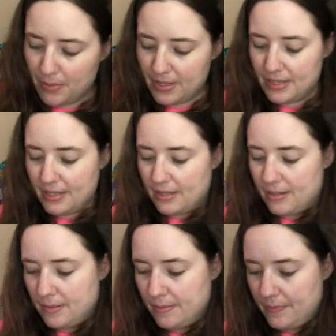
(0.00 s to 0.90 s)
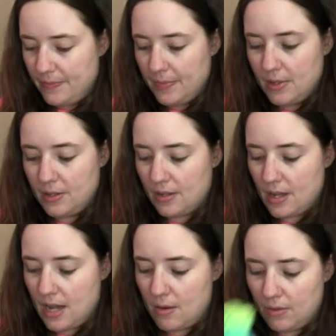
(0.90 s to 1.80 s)
but, um,
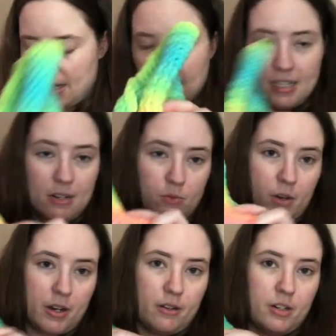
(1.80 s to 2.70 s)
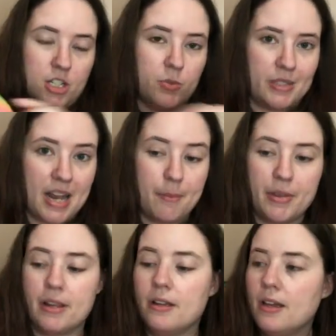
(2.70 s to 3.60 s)
I, like I said, I was working on it. She was
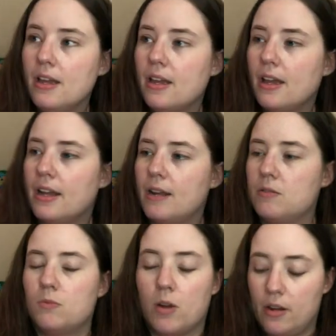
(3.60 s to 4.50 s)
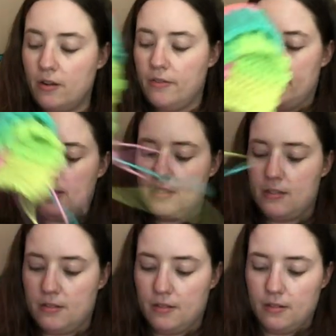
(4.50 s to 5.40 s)
napping and I was working on this
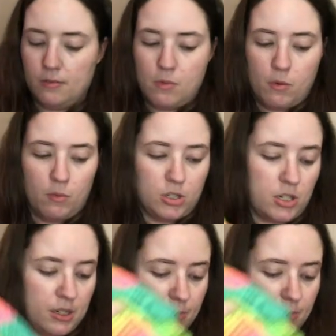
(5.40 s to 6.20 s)
uh, we were watching a